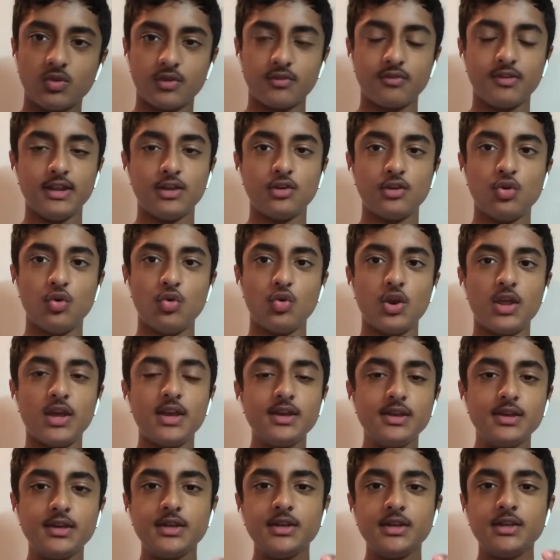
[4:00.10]
to really call it.
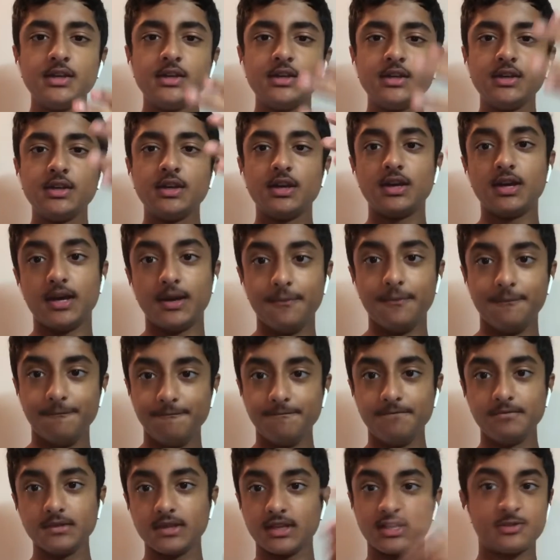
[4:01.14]

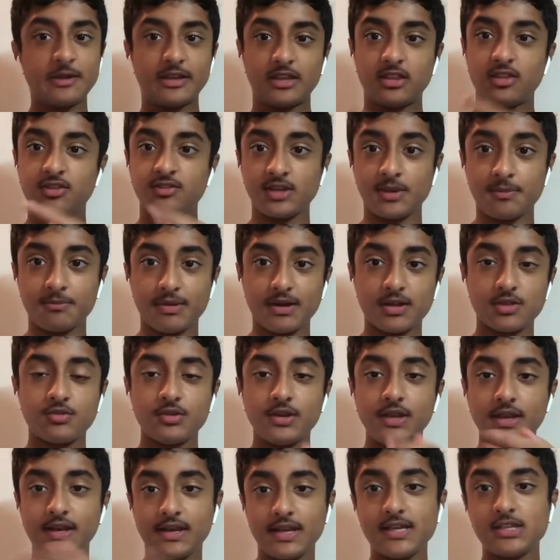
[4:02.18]
Expect the same back
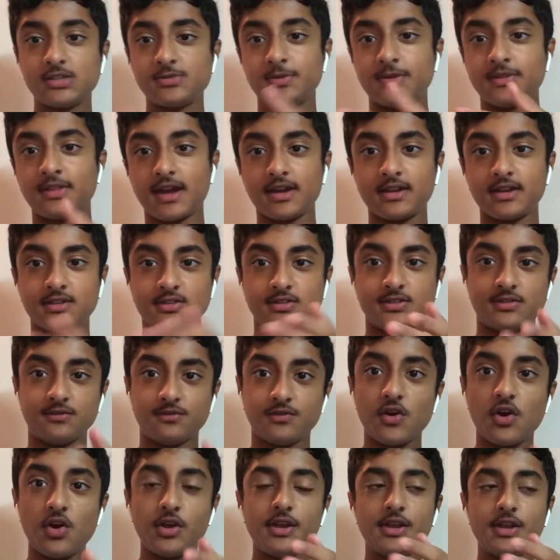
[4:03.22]
3, Naismith, Atkins and
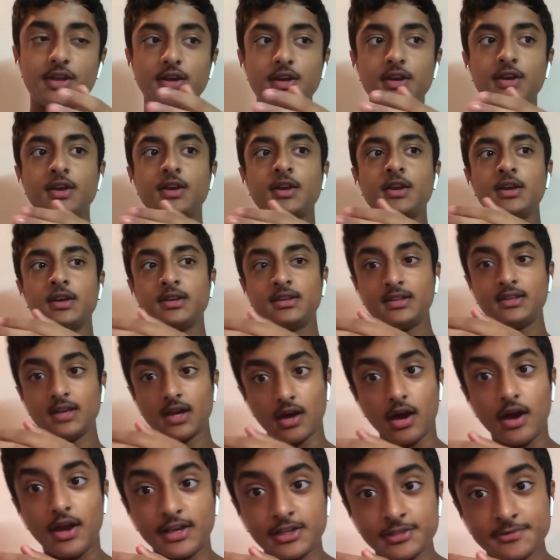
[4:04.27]
Viner.
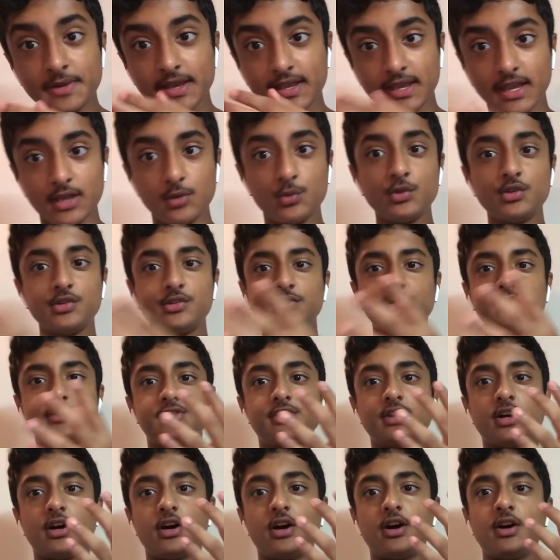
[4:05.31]
I expect Kane Wilson to
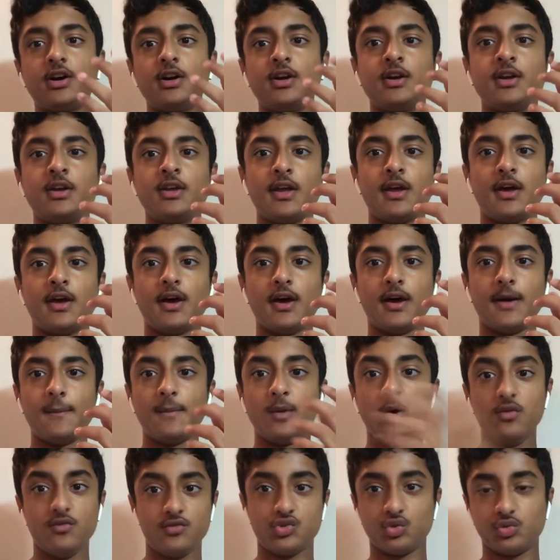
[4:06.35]
start
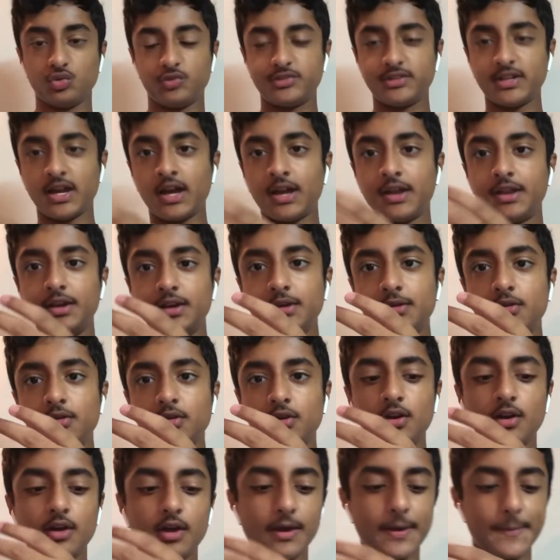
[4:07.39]
over George Tanner
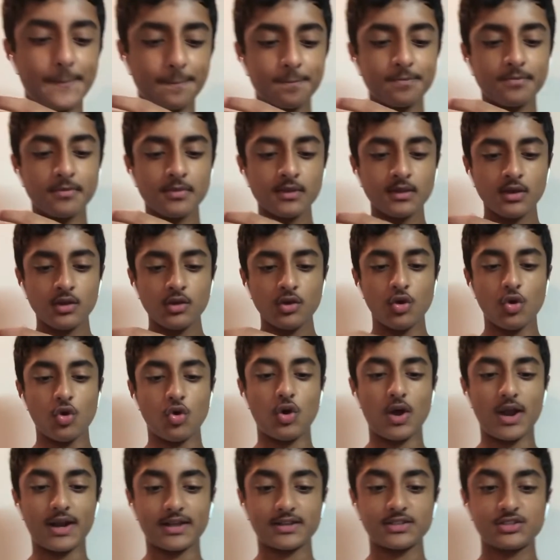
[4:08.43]

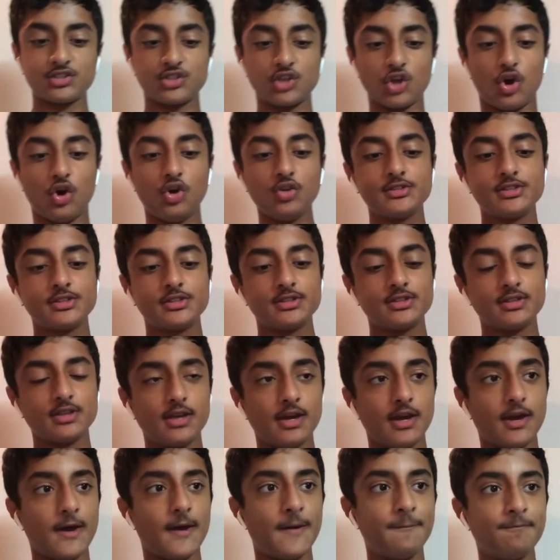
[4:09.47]
or Alex Scott.
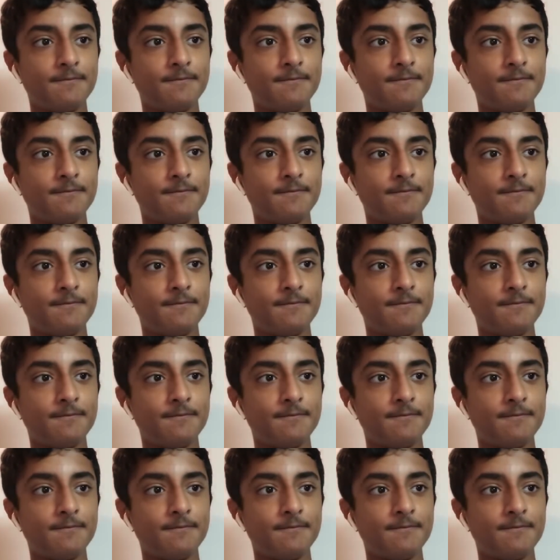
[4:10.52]
I